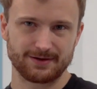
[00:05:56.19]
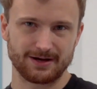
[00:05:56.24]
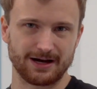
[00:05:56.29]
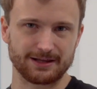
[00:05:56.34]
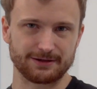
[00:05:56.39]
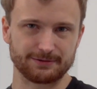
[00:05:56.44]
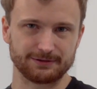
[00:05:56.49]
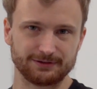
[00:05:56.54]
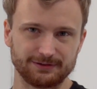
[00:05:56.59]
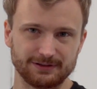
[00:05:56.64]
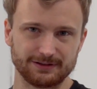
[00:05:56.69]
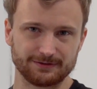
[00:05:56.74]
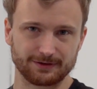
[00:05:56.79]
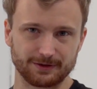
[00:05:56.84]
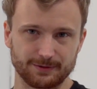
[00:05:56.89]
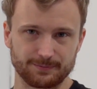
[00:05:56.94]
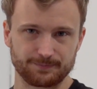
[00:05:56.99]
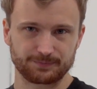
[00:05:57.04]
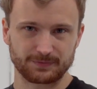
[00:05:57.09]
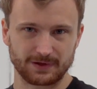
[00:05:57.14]
on the
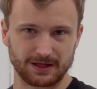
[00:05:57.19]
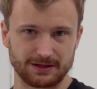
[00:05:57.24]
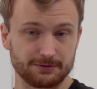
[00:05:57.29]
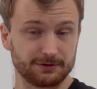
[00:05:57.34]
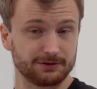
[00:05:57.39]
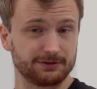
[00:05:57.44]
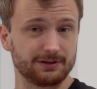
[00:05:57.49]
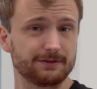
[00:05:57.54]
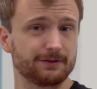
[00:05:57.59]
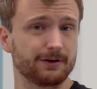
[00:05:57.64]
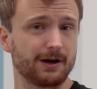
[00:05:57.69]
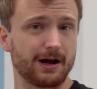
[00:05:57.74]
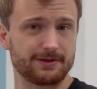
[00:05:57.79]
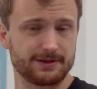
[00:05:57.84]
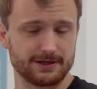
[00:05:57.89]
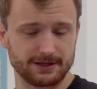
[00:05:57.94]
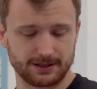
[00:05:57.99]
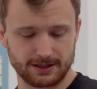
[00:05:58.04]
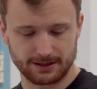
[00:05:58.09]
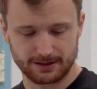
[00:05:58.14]
receiver. And the receiver, I
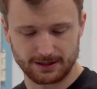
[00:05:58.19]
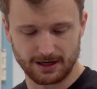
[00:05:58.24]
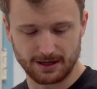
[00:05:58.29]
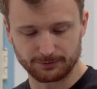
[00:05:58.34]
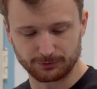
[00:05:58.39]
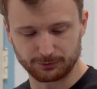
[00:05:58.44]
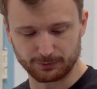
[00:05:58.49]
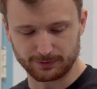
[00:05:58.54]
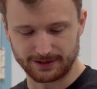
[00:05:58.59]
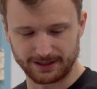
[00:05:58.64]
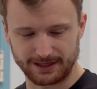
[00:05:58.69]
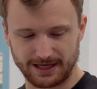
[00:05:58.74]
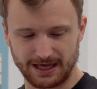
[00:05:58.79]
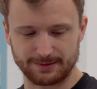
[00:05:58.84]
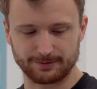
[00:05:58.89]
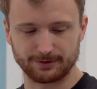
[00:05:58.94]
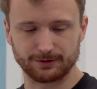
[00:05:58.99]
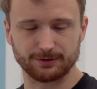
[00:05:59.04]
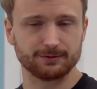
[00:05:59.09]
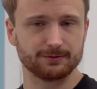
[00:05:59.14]
think, comes with a
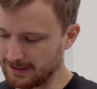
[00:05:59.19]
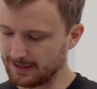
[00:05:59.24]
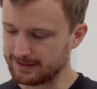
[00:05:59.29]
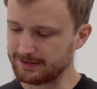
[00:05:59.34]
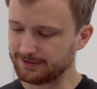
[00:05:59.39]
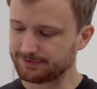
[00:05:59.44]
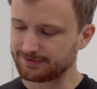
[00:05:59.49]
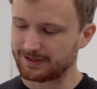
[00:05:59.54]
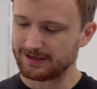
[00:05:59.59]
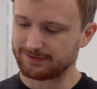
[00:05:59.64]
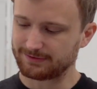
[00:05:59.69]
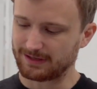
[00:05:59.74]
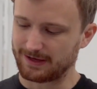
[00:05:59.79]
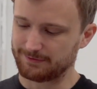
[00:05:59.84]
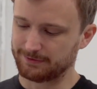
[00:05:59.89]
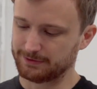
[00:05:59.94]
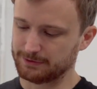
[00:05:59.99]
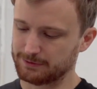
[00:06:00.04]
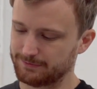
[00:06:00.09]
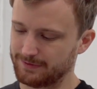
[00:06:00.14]
cable. In this case, I
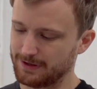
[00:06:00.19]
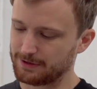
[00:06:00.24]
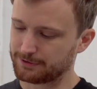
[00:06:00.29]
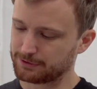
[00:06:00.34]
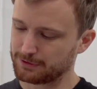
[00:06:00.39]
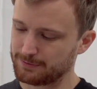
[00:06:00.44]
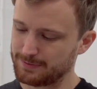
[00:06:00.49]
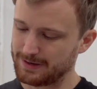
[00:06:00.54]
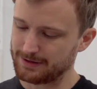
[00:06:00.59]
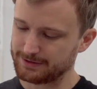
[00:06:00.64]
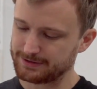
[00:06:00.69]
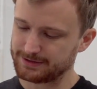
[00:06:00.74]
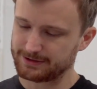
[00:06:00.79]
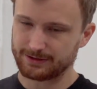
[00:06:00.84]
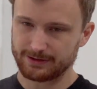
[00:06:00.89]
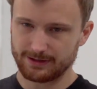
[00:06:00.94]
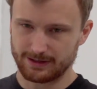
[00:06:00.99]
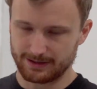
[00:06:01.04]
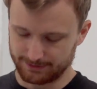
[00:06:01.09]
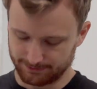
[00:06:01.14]
have a little Velcro mount
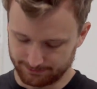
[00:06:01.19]
here on